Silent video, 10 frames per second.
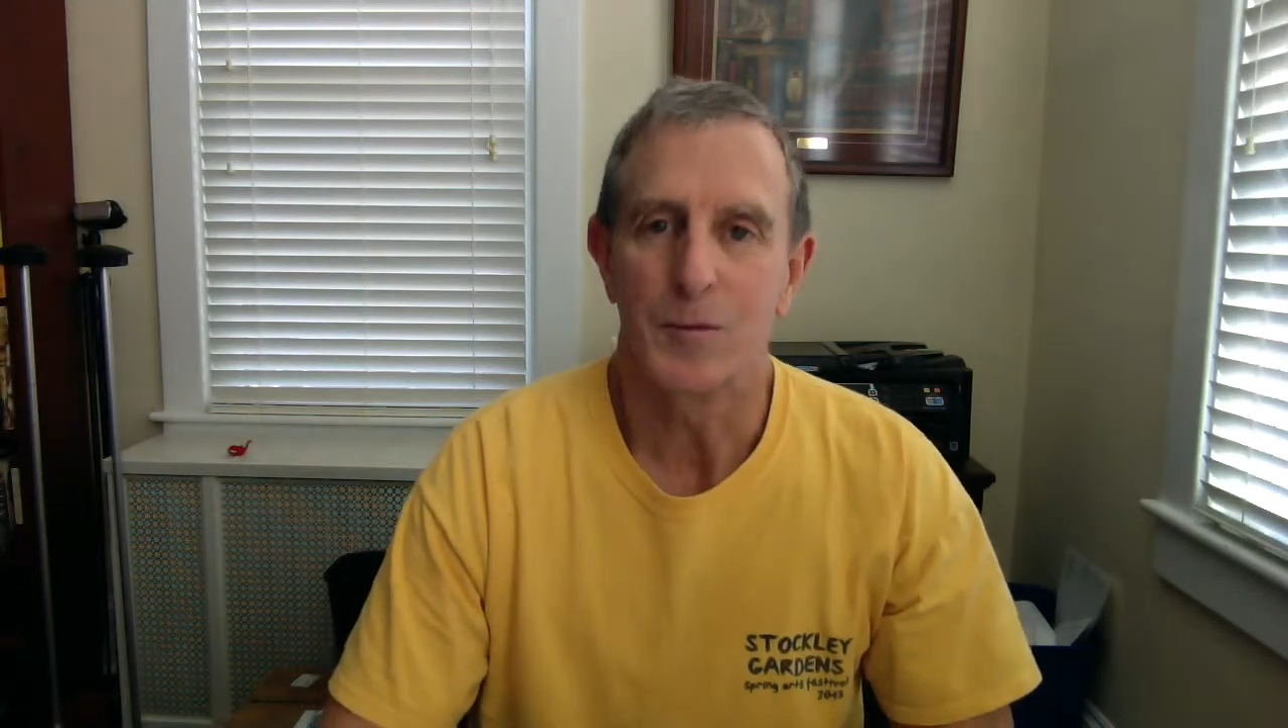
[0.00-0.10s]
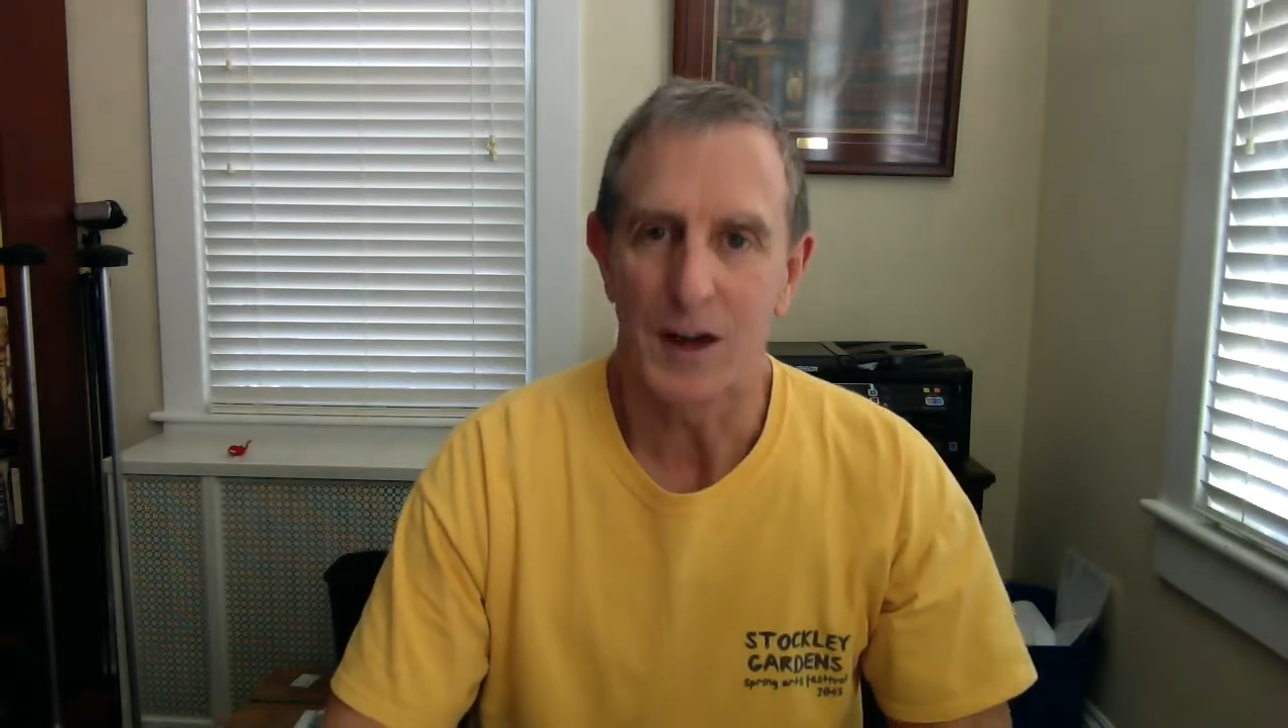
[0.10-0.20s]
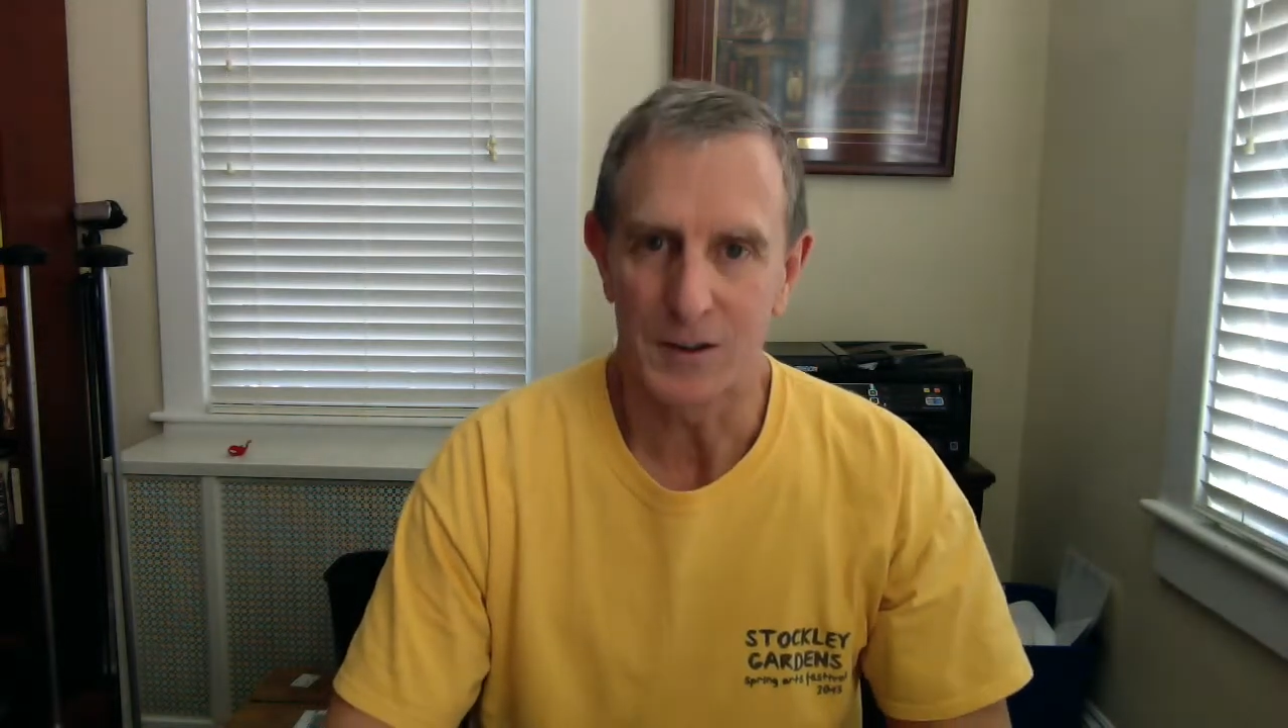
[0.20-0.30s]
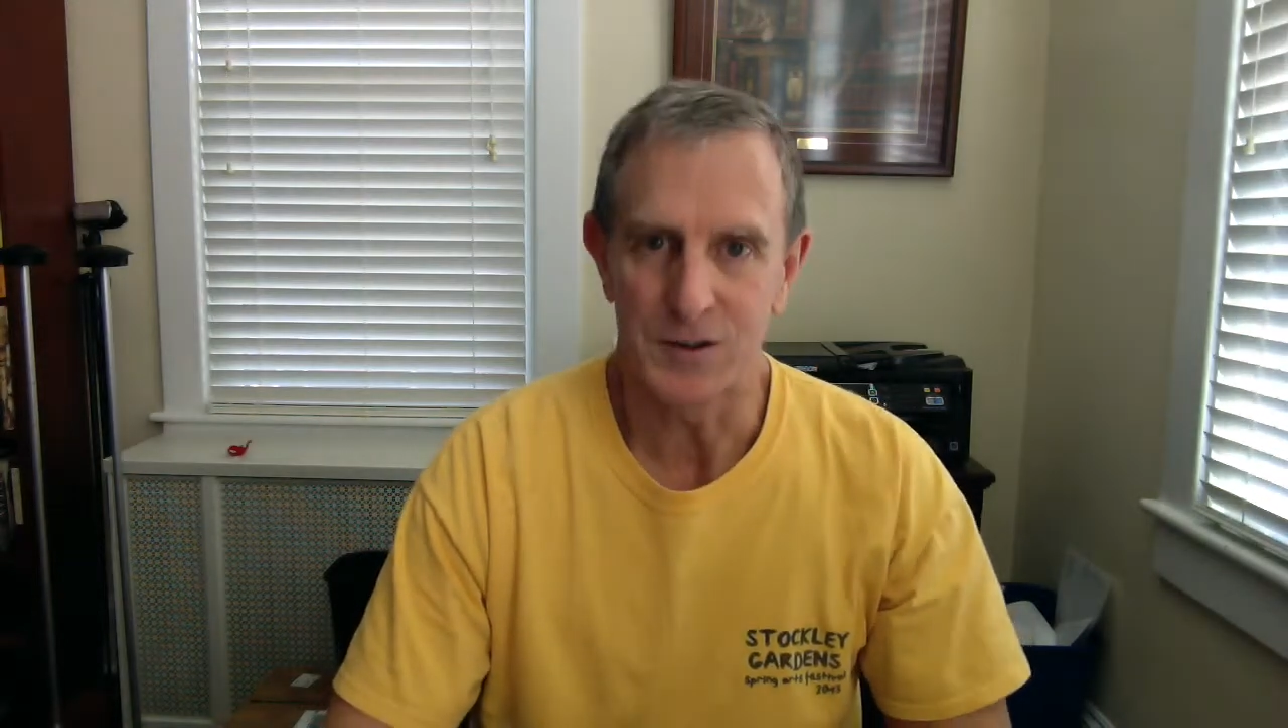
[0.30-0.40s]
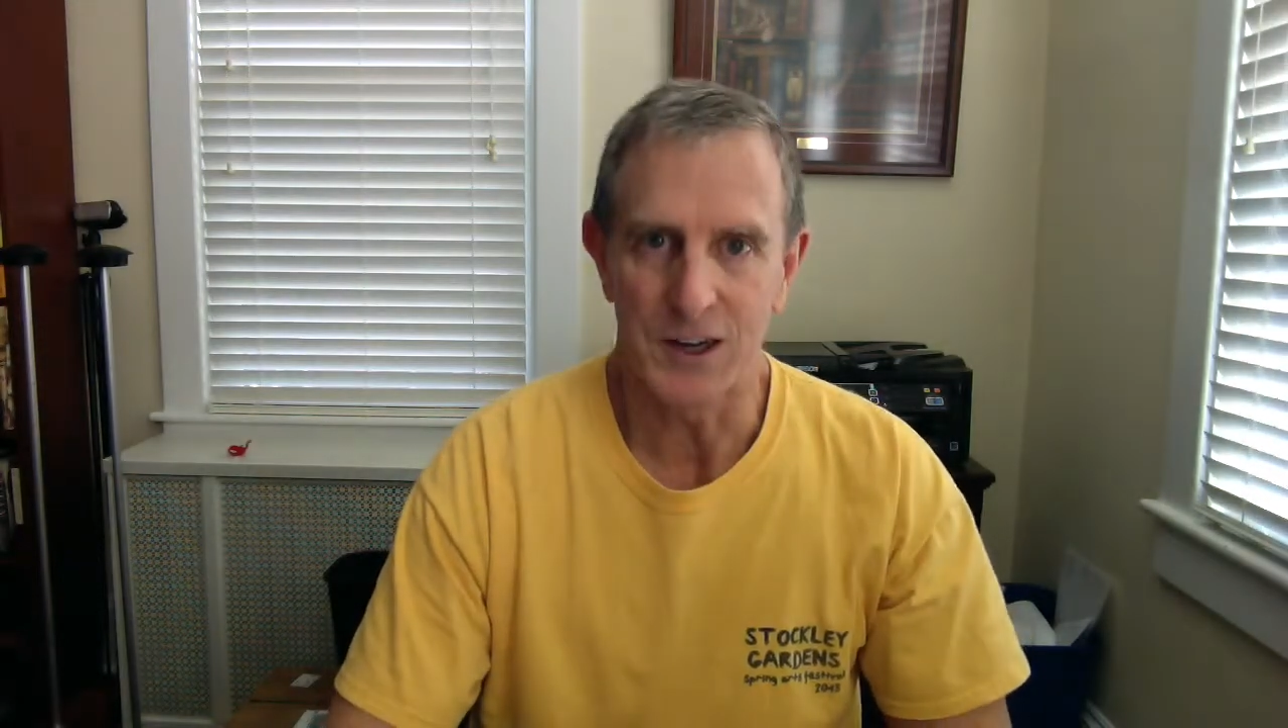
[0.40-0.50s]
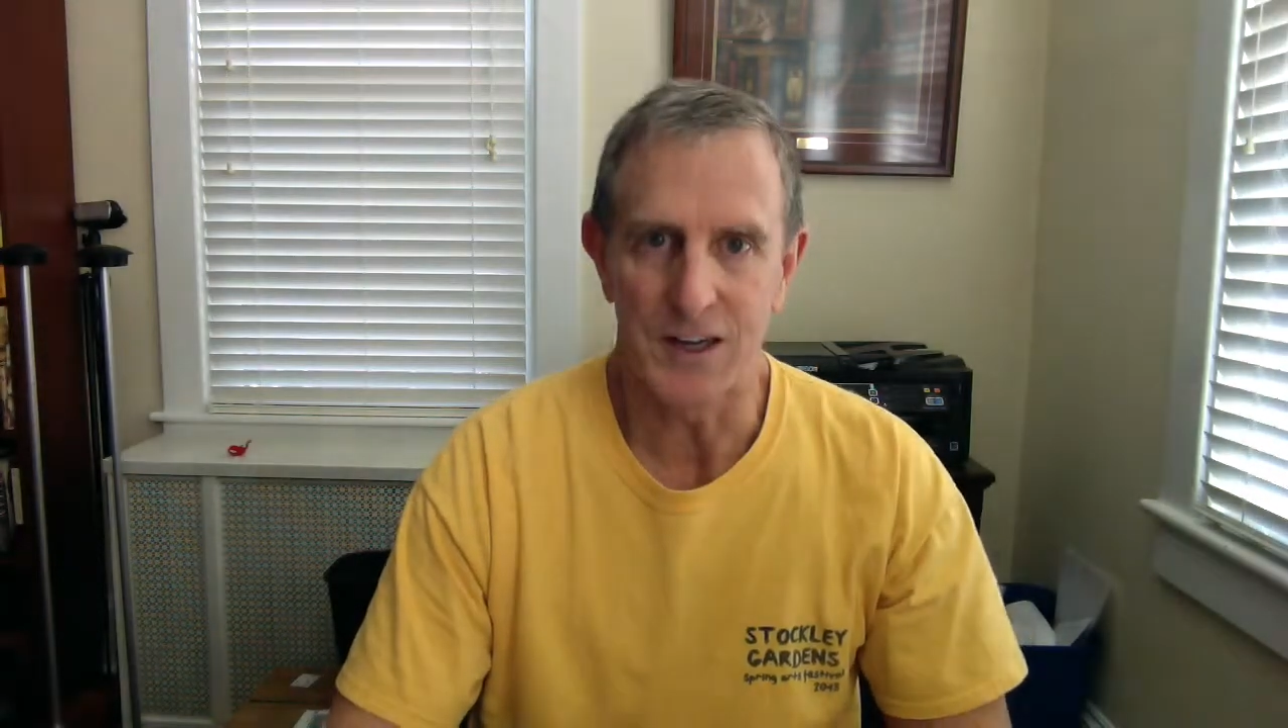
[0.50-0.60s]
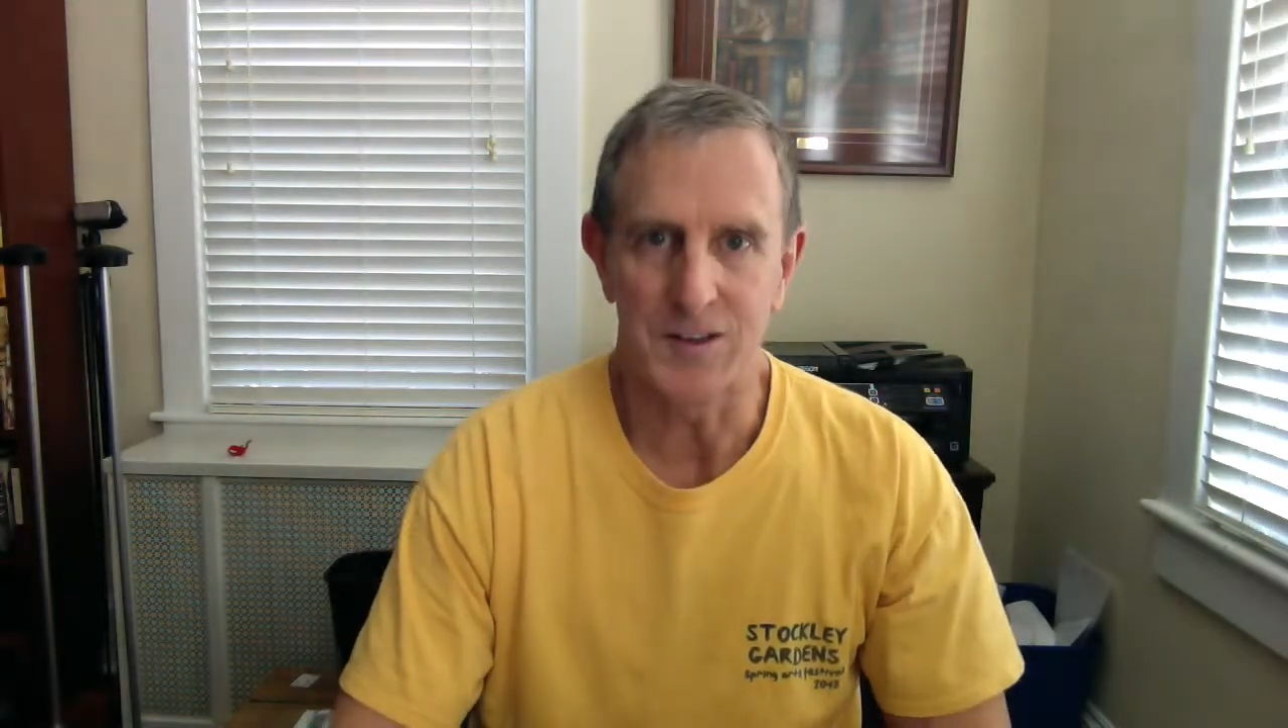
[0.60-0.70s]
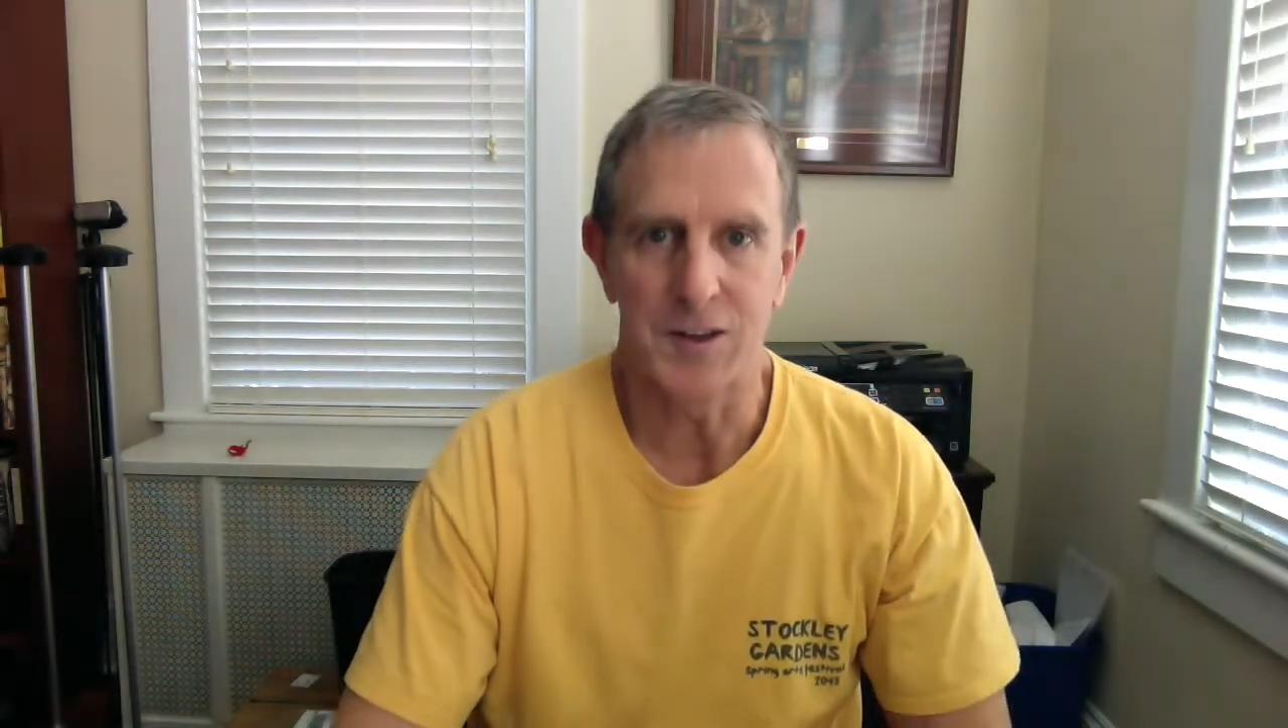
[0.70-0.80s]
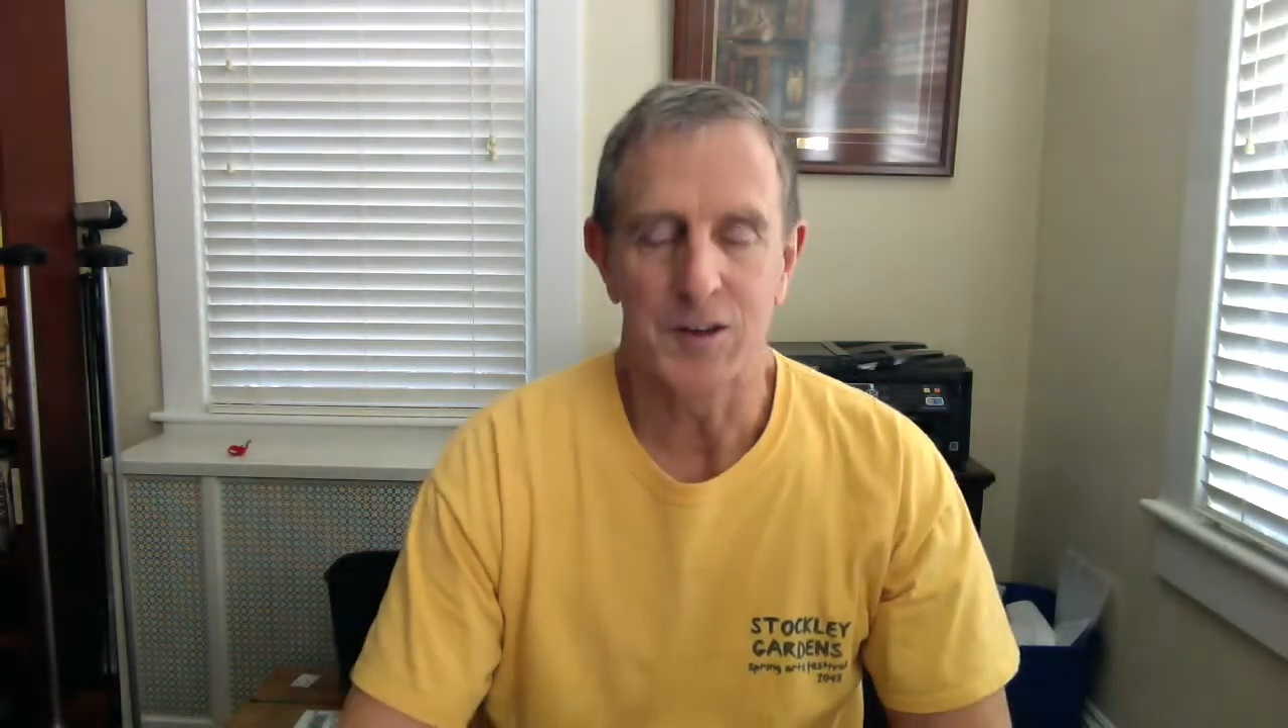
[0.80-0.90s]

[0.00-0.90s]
exercising